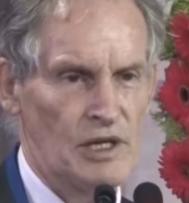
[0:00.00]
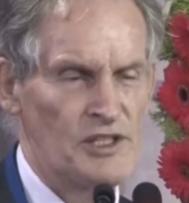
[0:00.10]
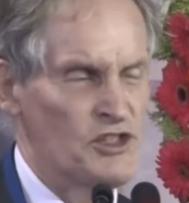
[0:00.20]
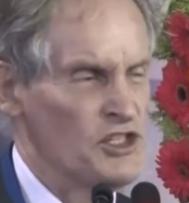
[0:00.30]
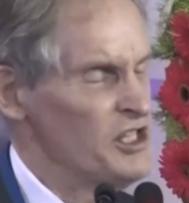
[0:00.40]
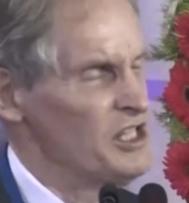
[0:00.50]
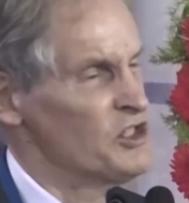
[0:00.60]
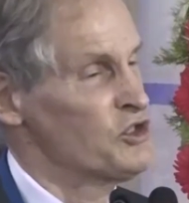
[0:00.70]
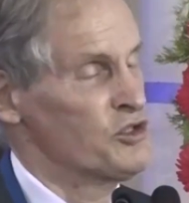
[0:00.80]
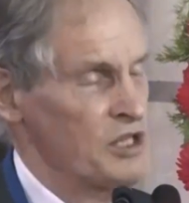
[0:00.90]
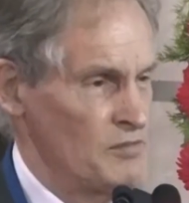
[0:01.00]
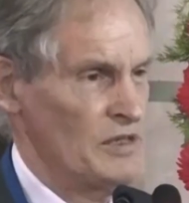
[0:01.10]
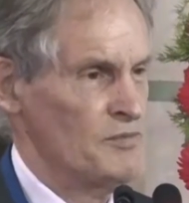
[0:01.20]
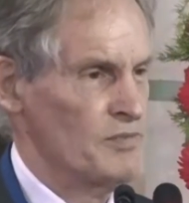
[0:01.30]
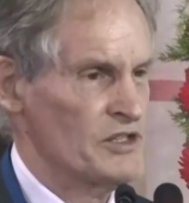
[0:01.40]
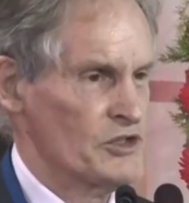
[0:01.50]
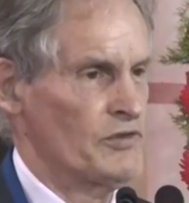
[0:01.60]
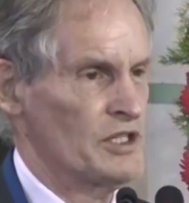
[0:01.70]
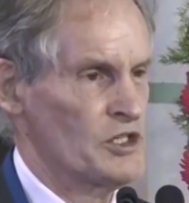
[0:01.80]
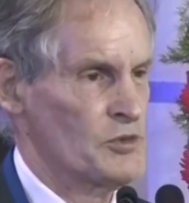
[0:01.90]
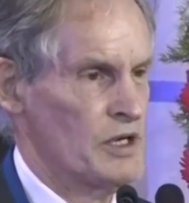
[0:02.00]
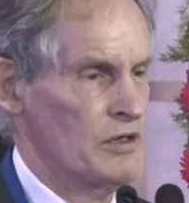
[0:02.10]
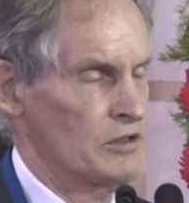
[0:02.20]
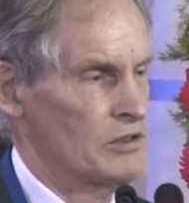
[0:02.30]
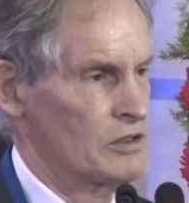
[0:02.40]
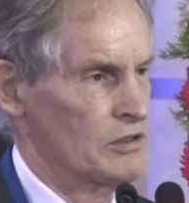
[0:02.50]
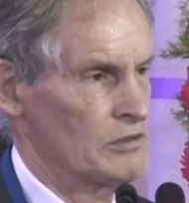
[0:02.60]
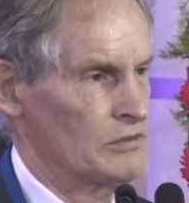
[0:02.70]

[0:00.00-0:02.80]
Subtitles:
It's an extremely blissful experience.